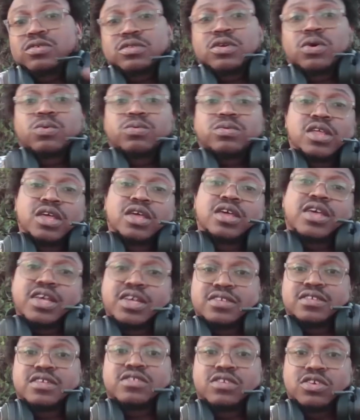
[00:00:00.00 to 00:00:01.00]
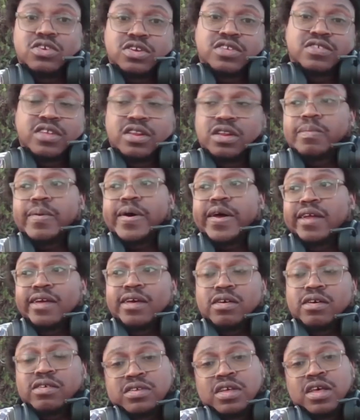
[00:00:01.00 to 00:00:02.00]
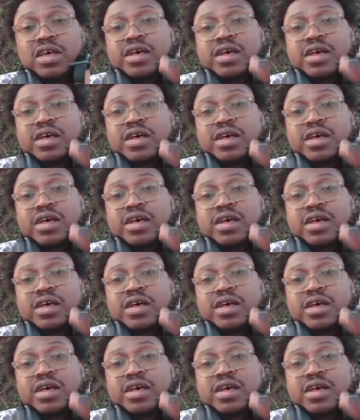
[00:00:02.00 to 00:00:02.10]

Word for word: don't think is as good as anybody else.